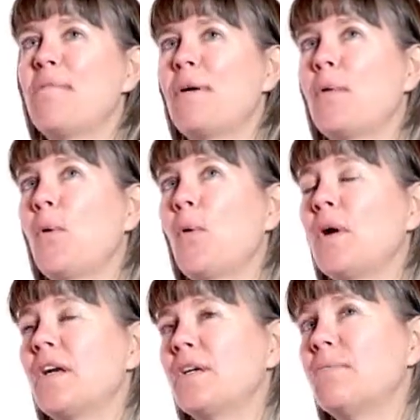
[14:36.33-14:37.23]

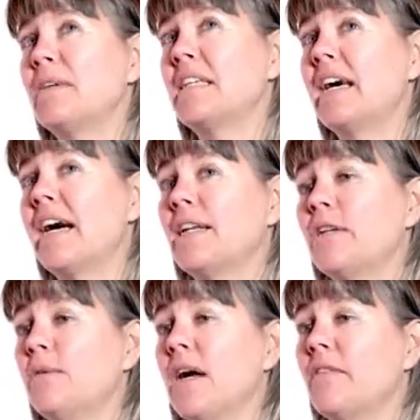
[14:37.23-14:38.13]
Or it could be that
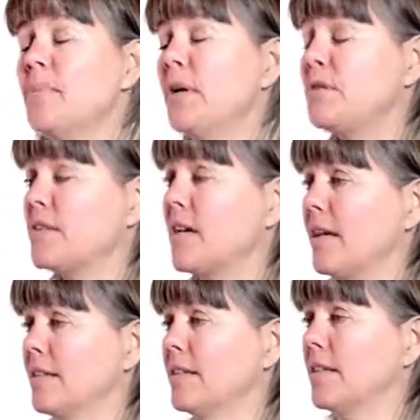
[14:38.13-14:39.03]
you have a
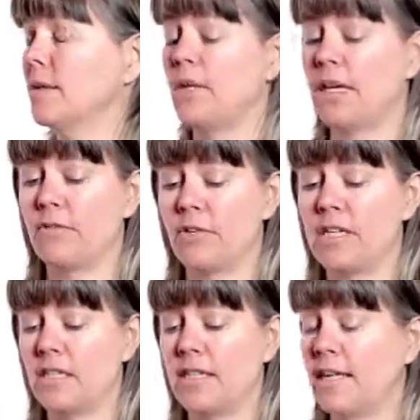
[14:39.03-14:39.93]
poster. You know, we have
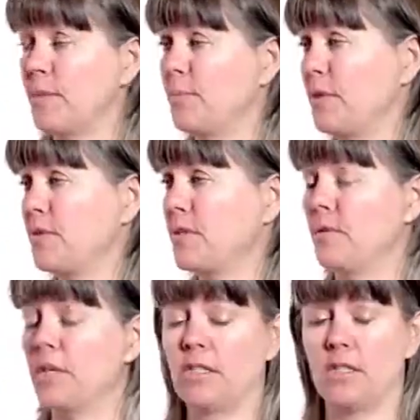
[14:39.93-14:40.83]
created the other poster,
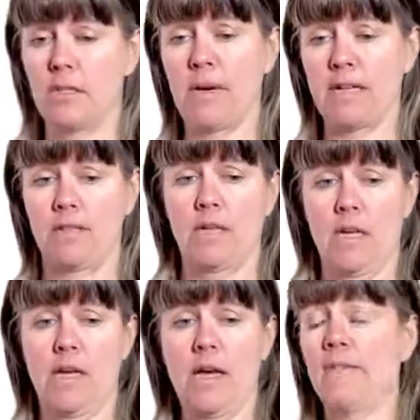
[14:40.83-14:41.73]
which is about
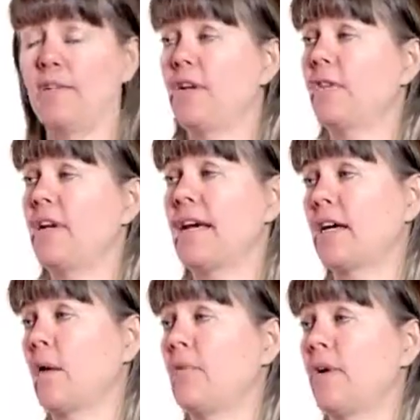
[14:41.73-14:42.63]
having your
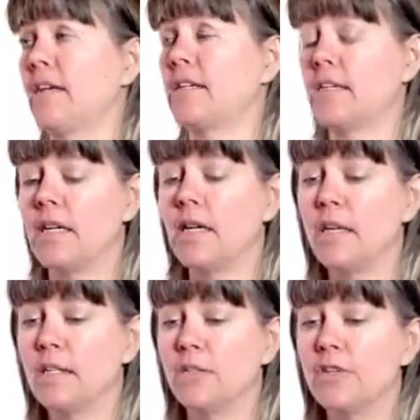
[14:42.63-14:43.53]
neck upright, and
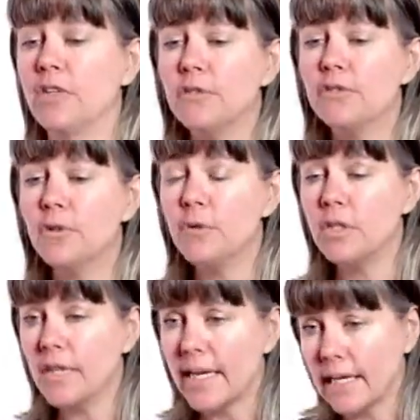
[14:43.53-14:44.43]
the further forward
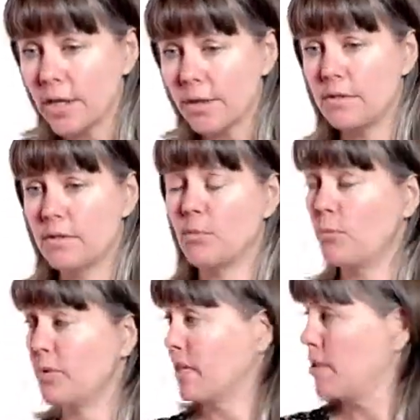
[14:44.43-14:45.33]
your neck goes, the more
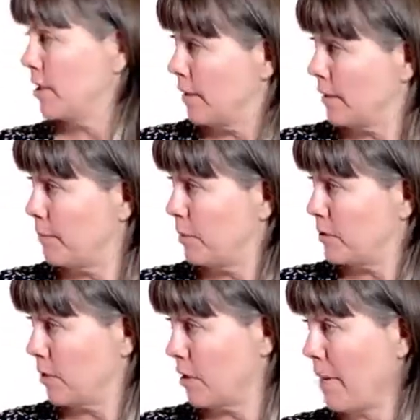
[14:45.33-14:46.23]
pressure it
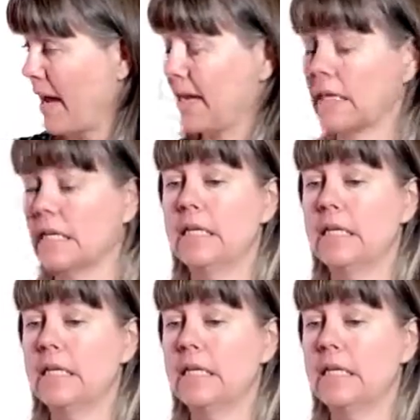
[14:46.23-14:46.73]
puts on your back.